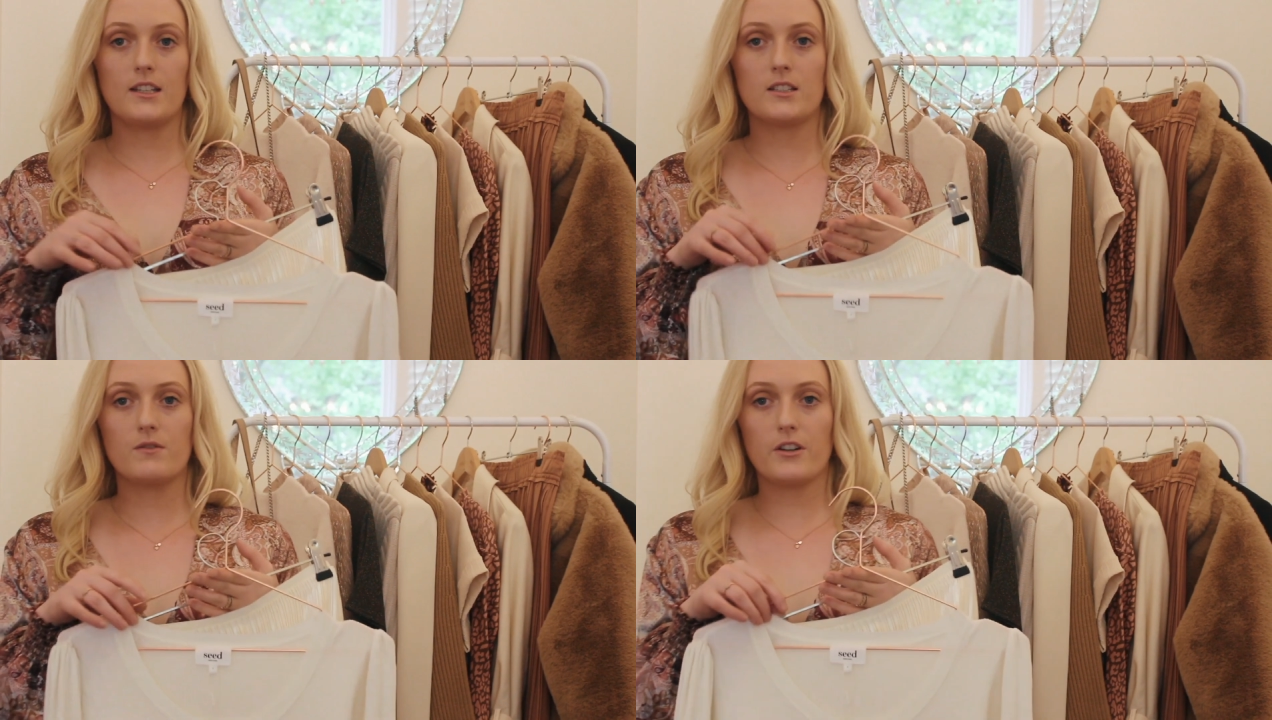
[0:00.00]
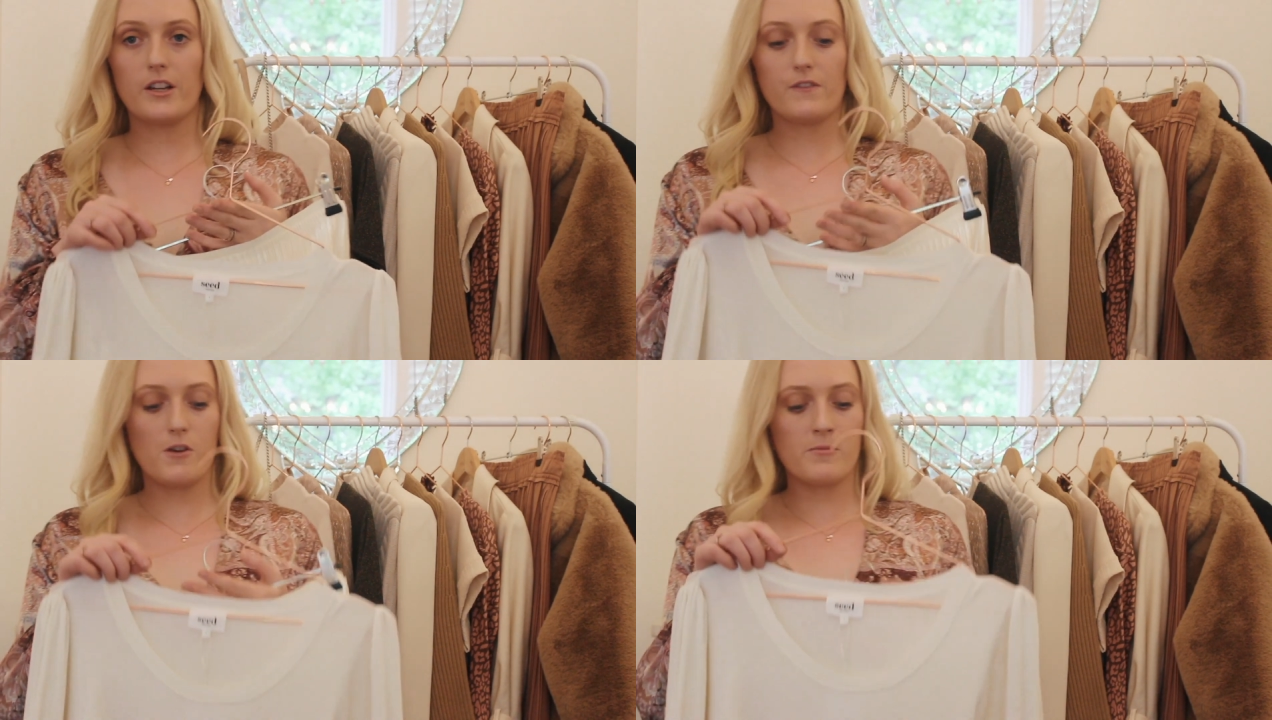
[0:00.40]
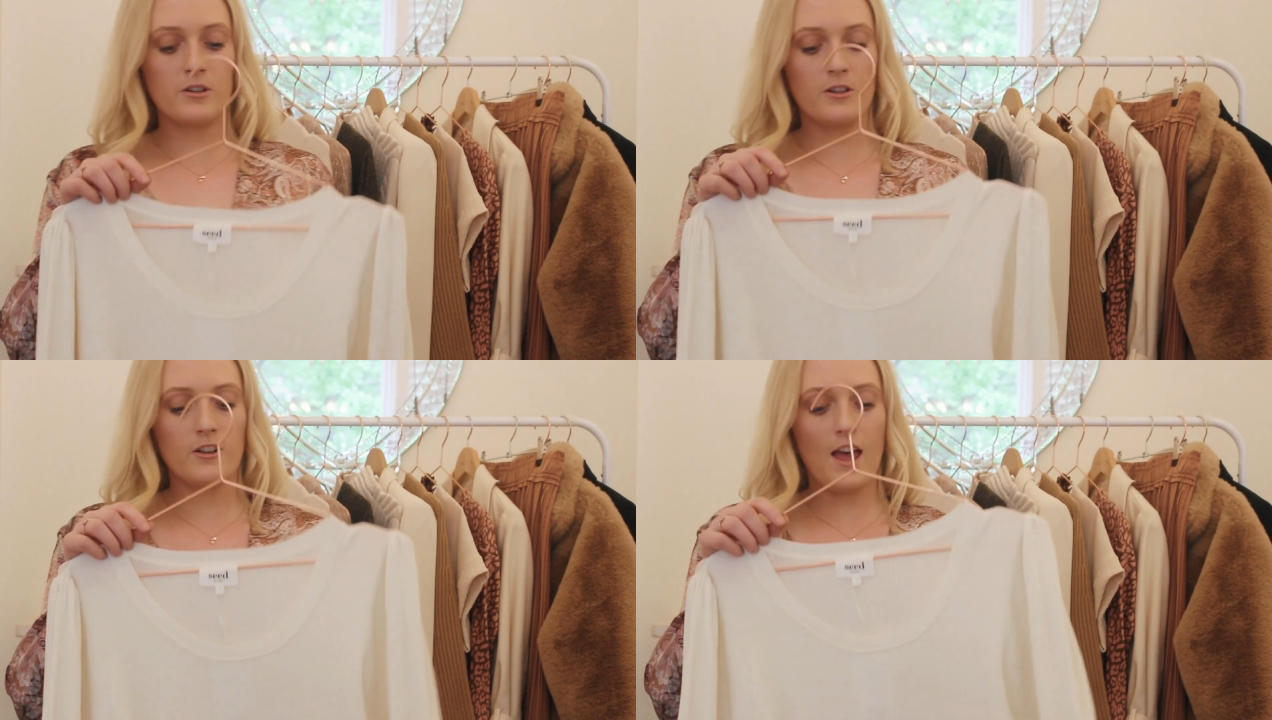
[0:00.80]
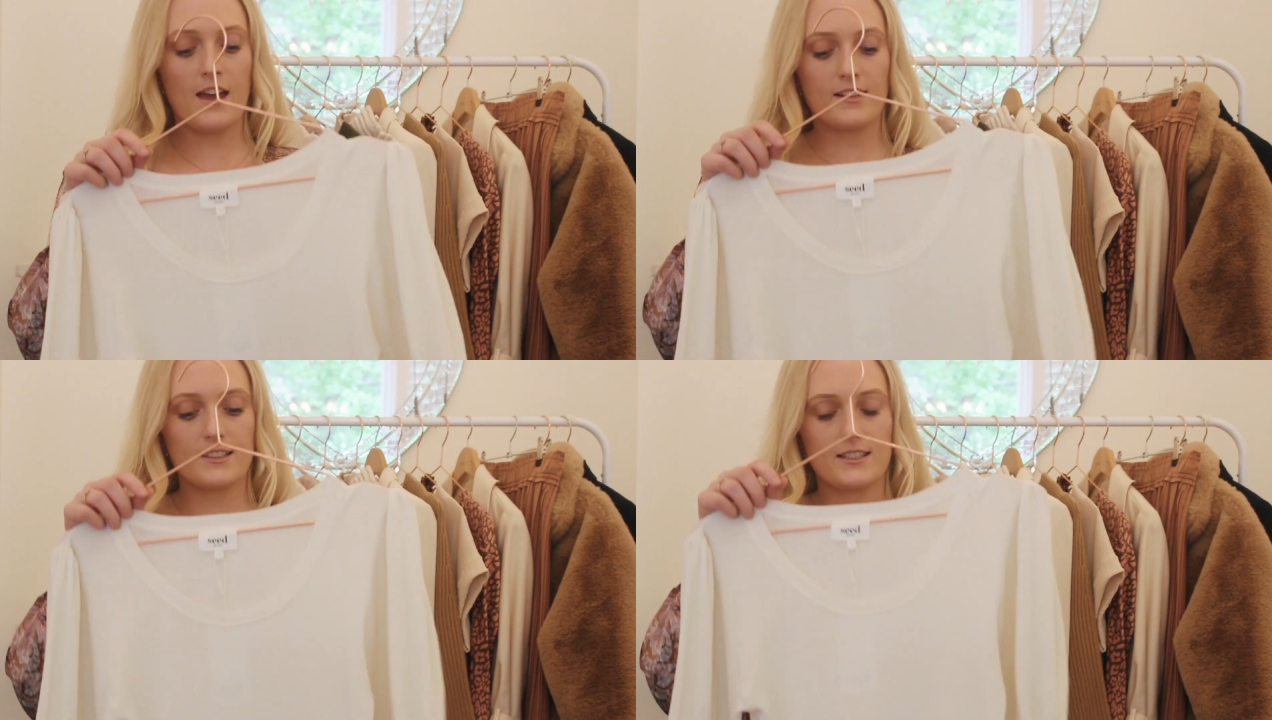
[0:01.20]
It's very feminine
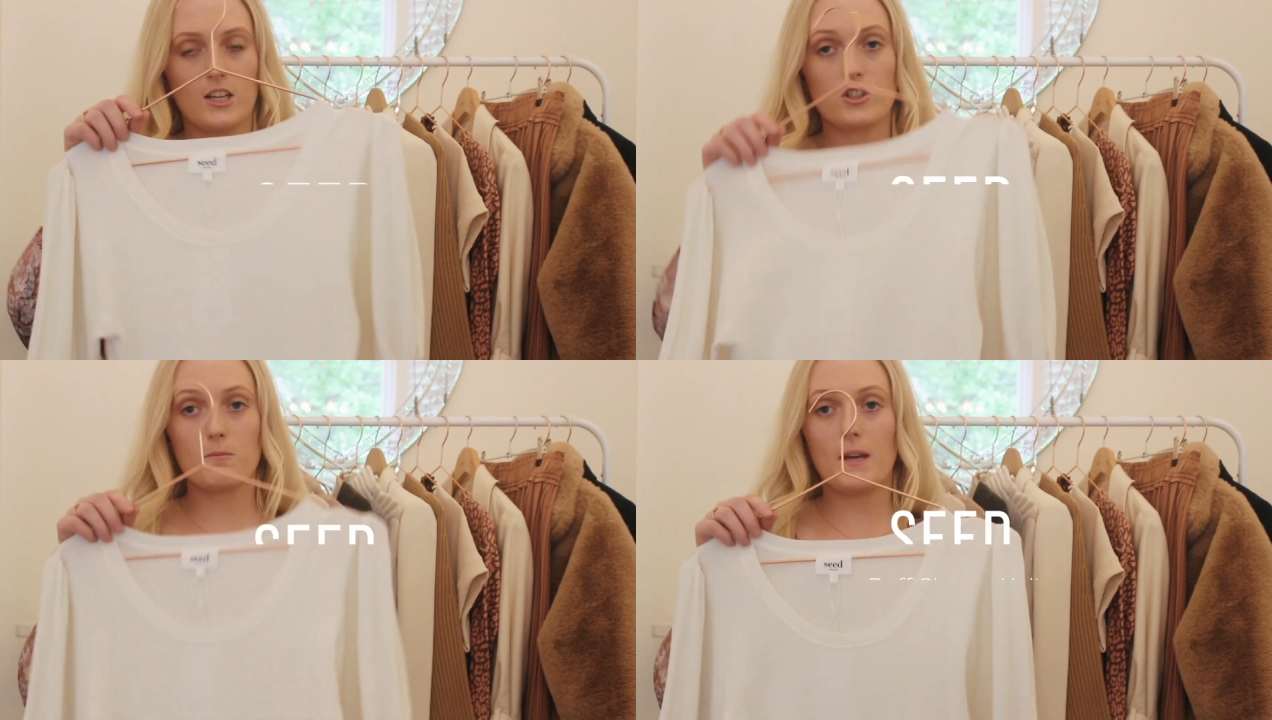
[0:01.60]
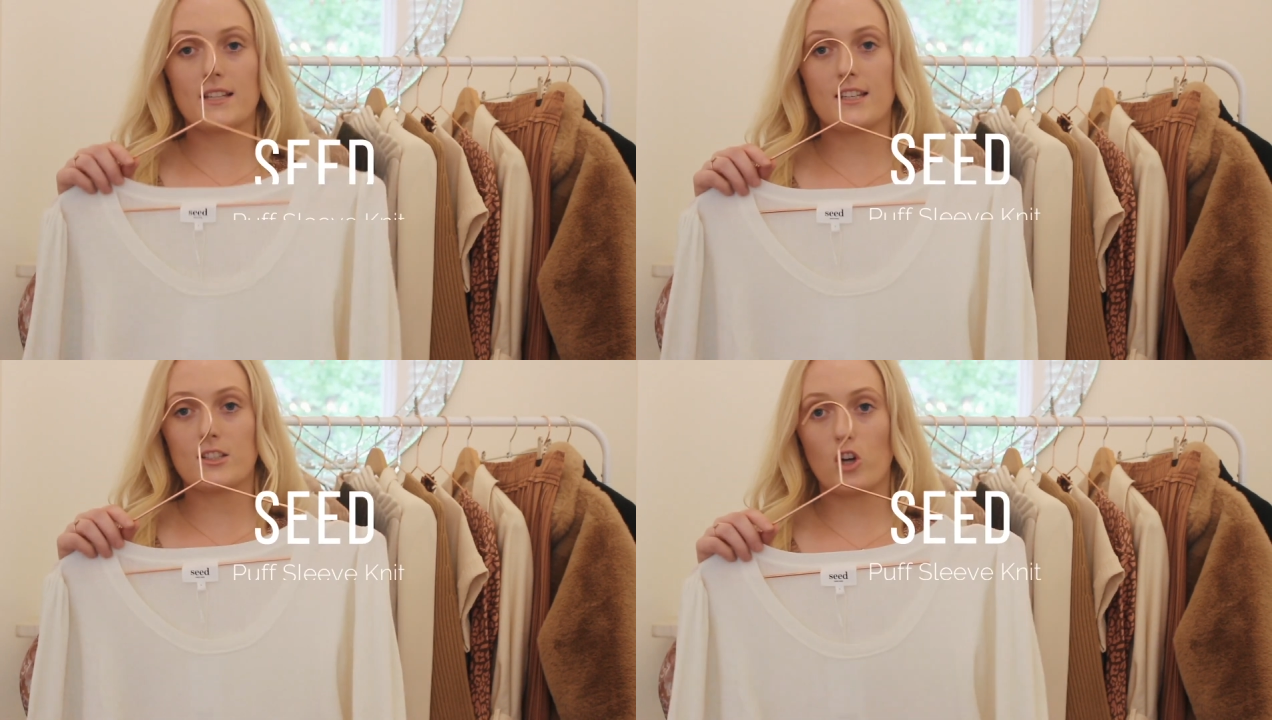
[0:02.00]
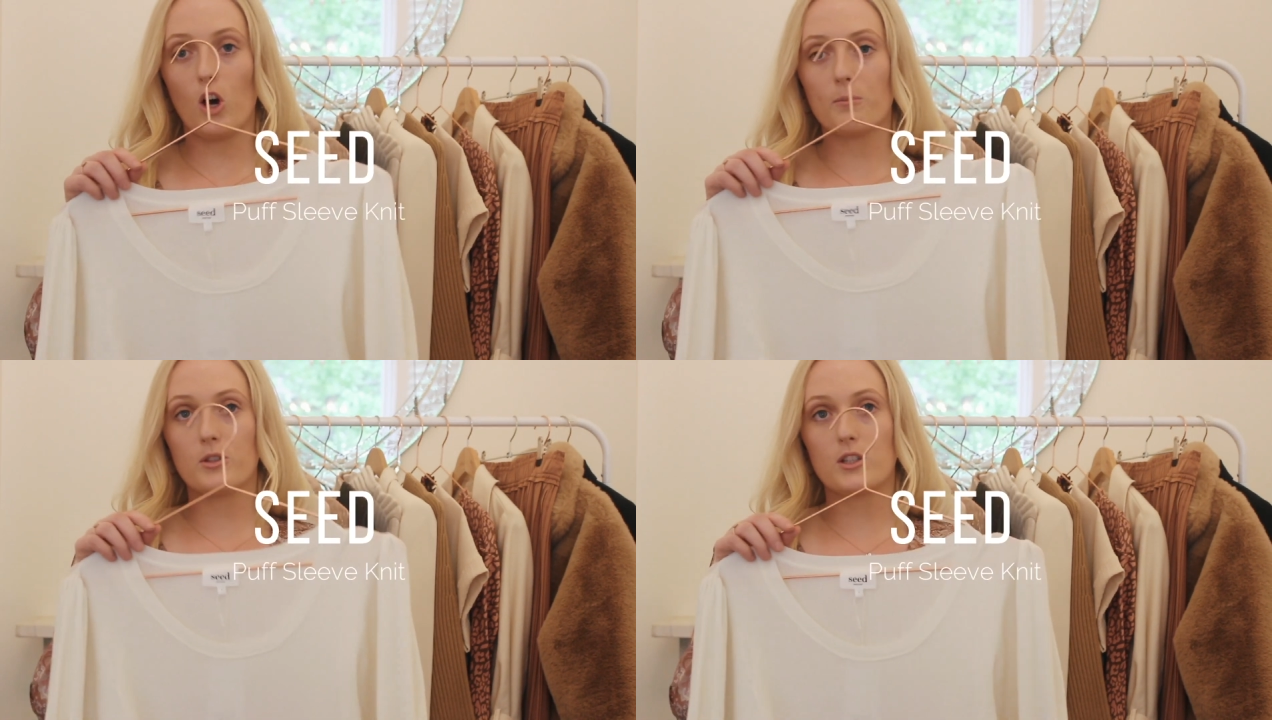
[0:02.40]
and it's such a basic top.